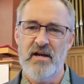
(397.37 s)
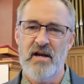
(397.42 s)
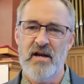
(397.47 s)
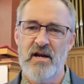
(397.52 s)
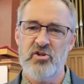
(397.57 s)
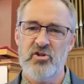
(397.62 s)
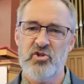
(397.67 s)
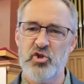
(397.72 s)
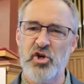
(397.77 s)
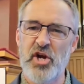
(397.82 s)

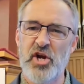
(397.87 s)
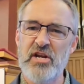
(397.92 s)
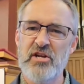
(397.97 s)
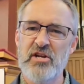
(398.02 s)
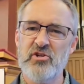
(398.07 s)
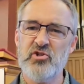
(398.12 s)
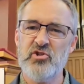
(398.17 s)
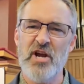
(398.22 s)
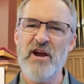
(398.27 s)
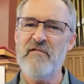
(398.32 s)

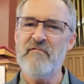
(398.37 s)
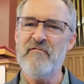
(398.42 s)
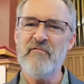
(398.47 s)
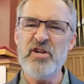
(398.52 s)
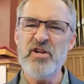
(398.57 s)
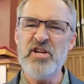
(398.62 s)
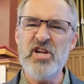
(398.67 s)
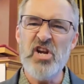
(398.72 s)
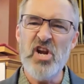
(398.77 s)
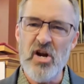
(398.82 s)
change every
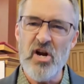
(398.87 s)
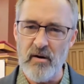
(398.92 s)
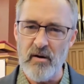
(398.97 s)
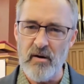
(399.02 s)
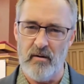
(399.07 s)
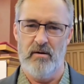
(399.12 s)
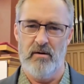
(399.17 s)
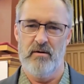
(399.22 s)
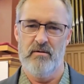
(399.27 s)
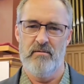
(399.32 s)
year.
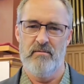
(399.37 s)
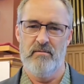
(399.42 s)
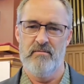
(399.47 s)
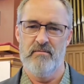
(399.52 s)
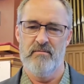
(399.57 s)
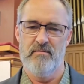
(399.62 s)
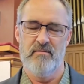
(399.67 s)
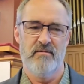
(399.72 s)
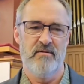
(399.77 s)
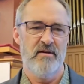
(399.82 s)

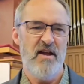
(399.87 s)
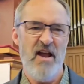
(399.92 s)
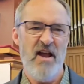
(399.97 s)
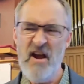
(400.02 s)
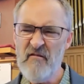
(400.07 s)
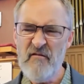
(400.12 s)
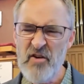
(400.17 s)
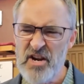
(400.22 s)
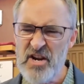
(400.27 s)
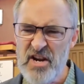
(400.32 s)

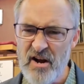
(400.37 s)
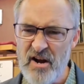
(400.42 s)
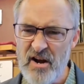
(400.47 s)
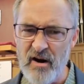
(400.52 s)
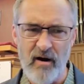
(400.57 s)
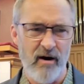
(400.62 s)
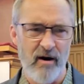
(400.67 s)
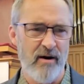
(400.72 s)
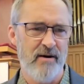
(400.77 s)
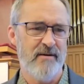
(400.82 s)
Every
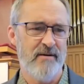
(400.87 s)
year.